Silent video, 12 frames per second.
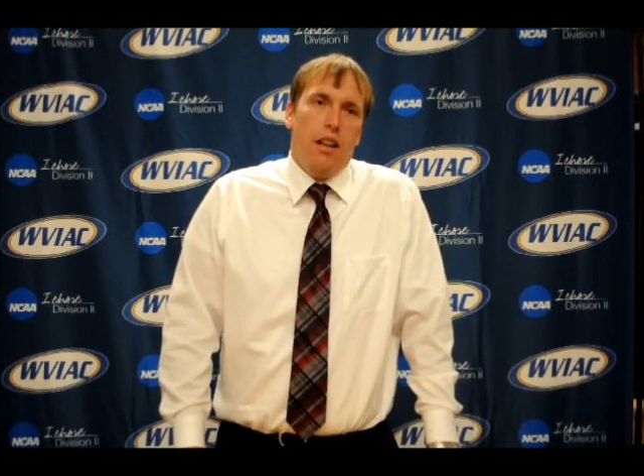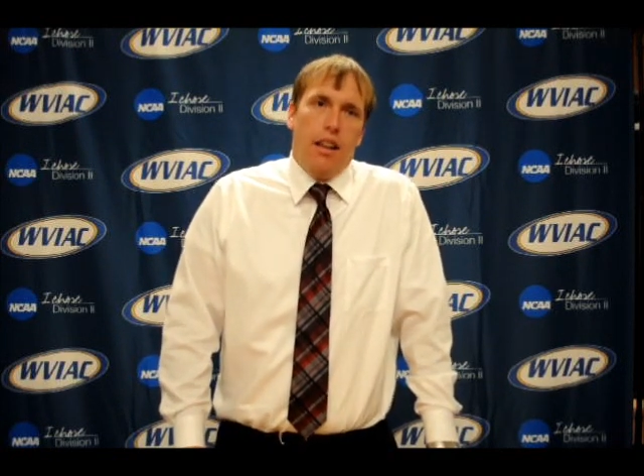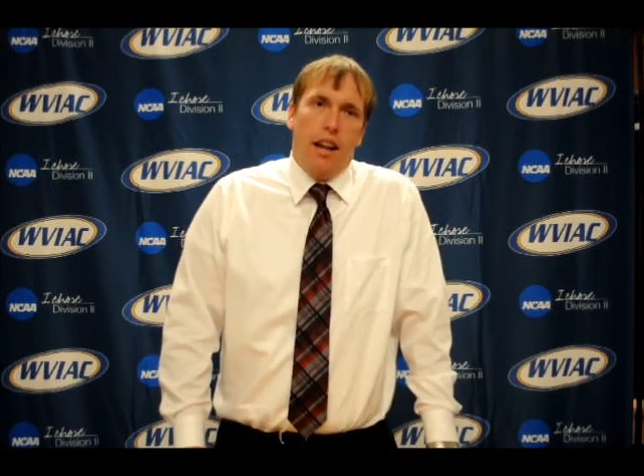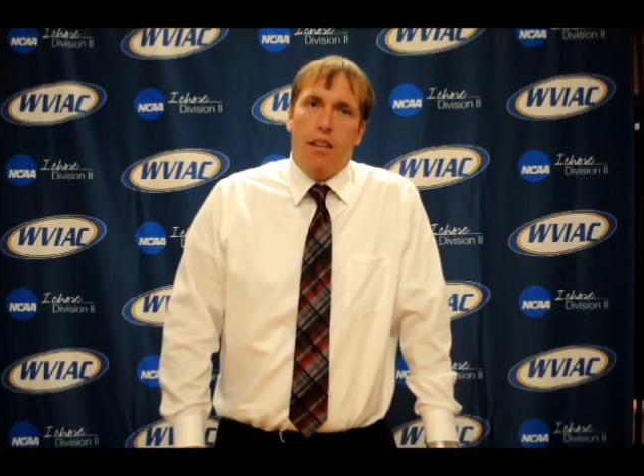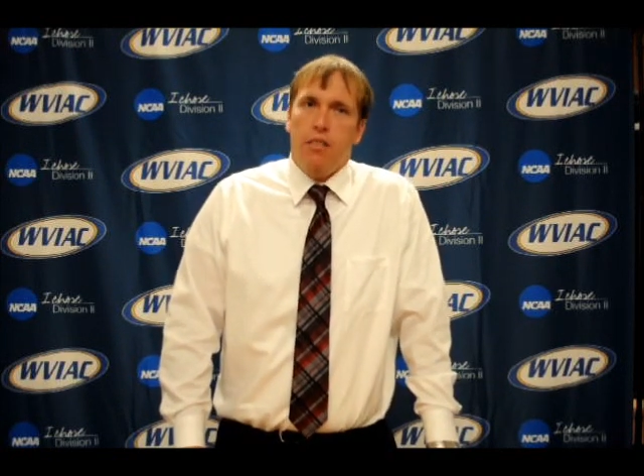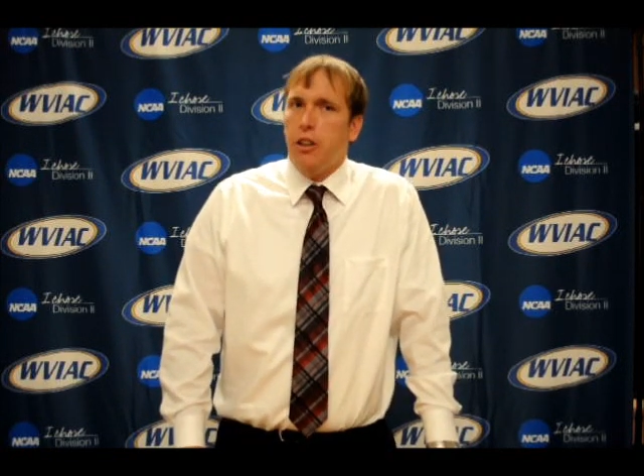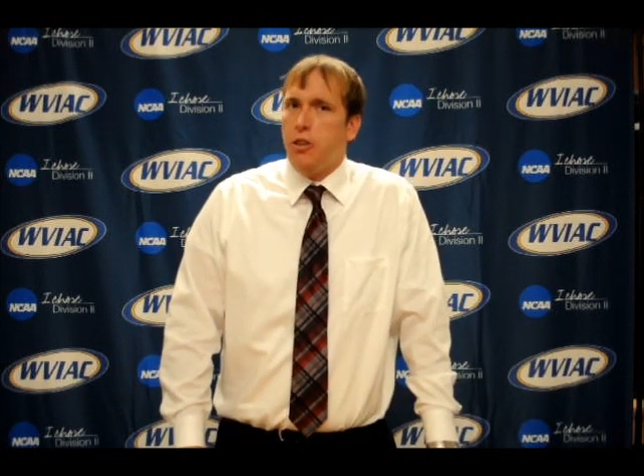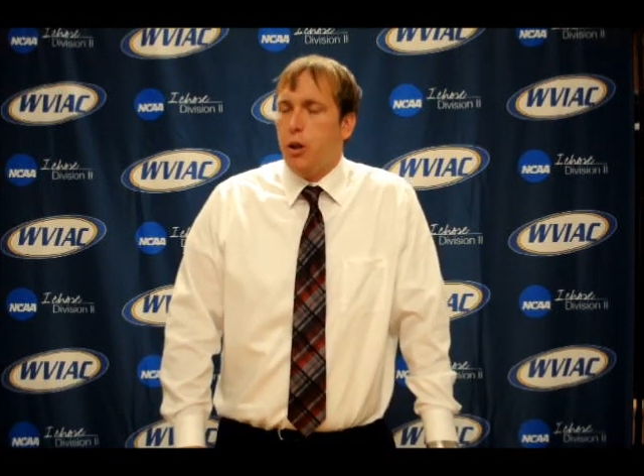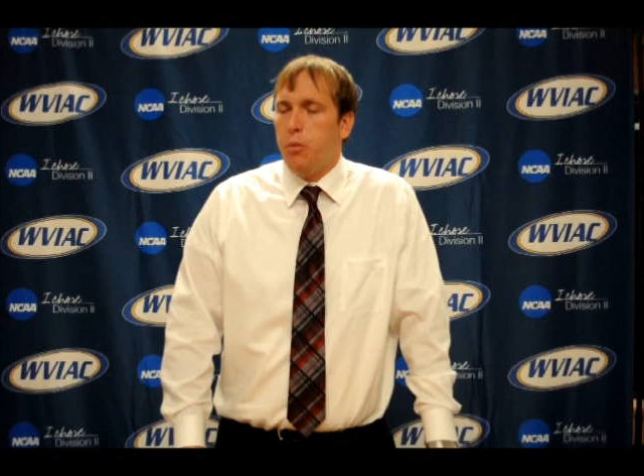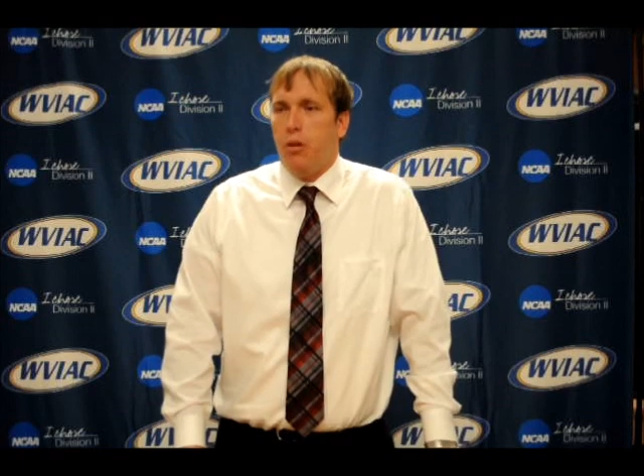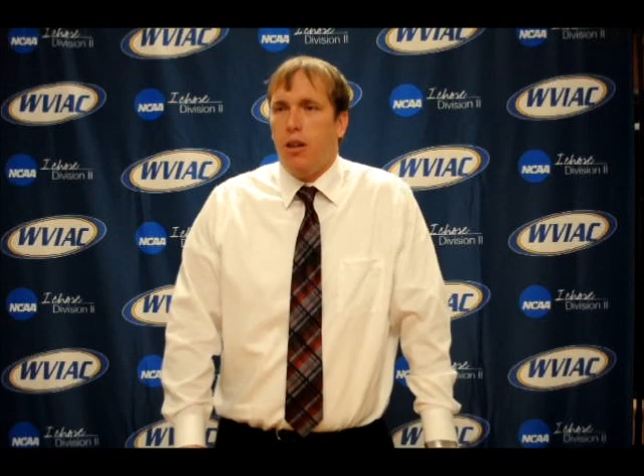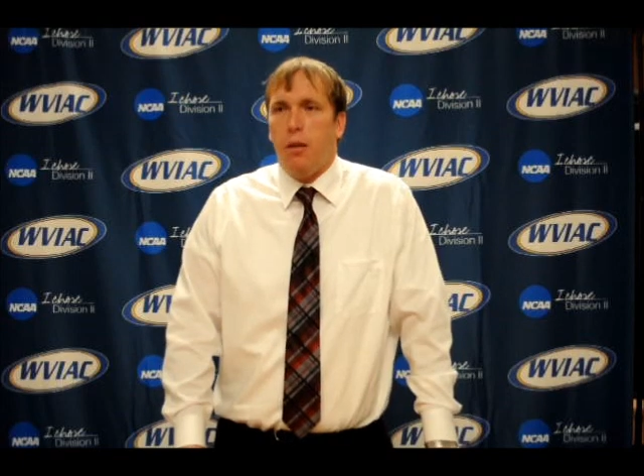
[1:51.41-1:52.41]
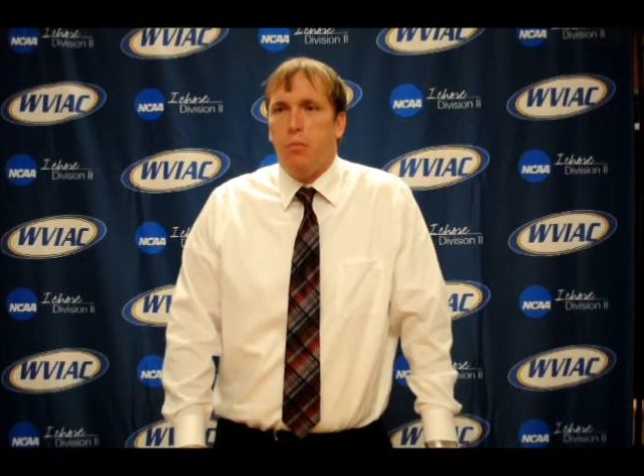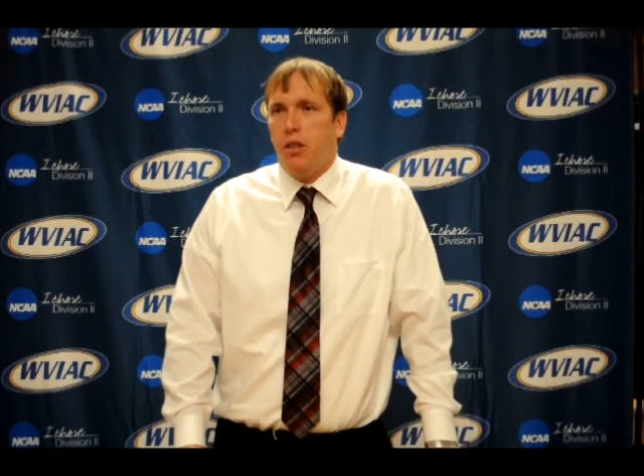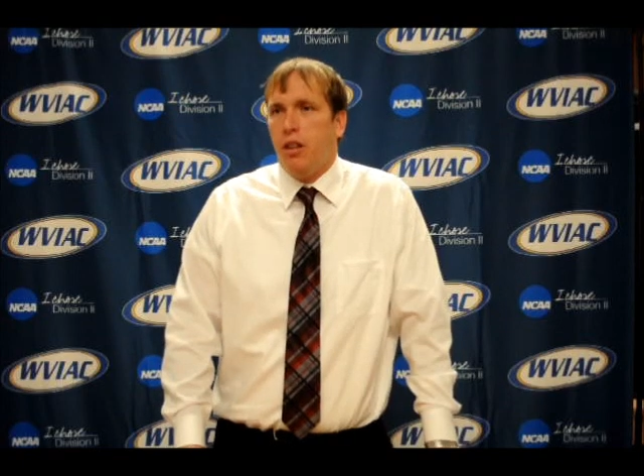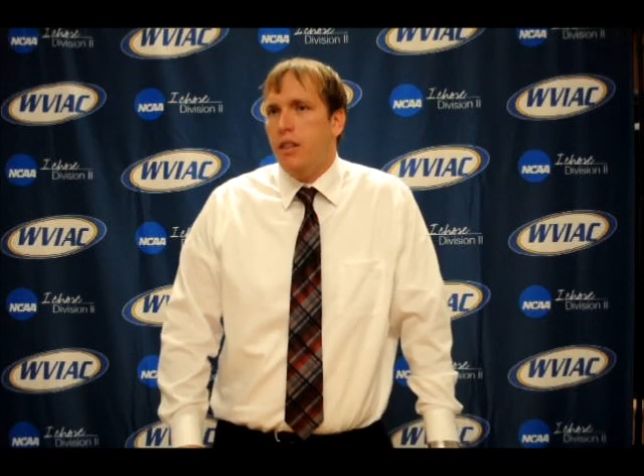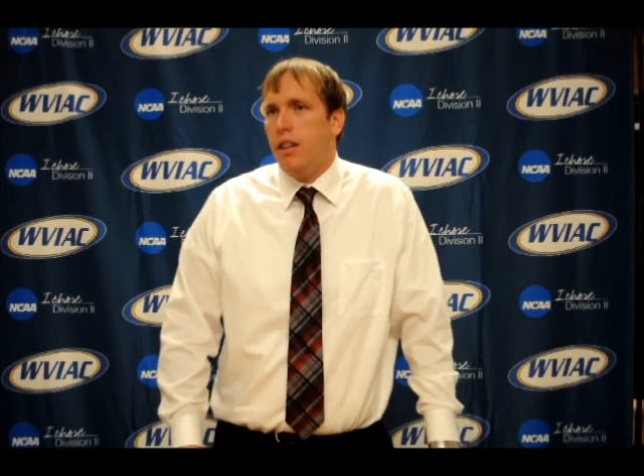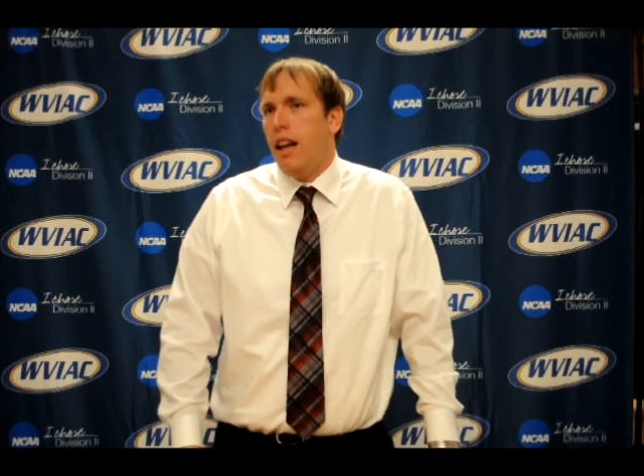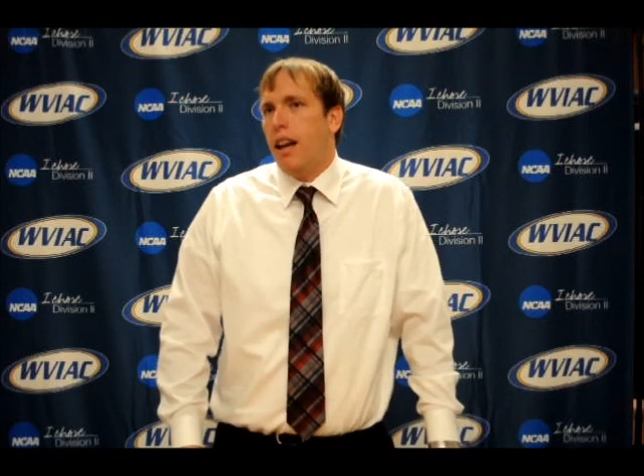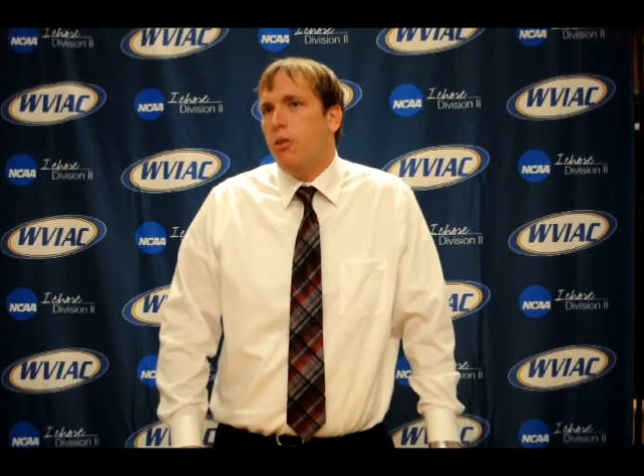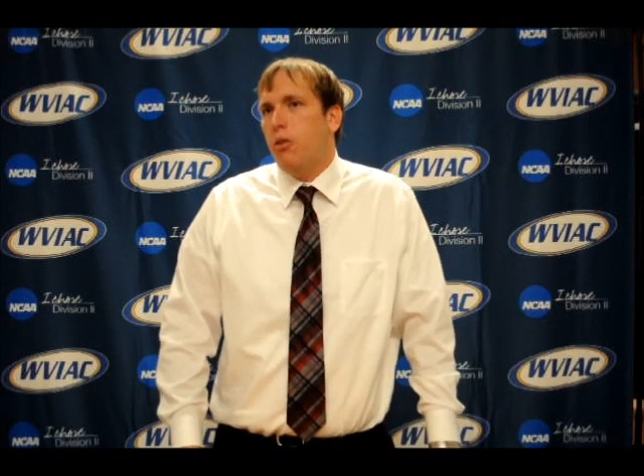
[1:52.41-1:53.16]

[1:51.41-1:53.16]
They have that triple option attack,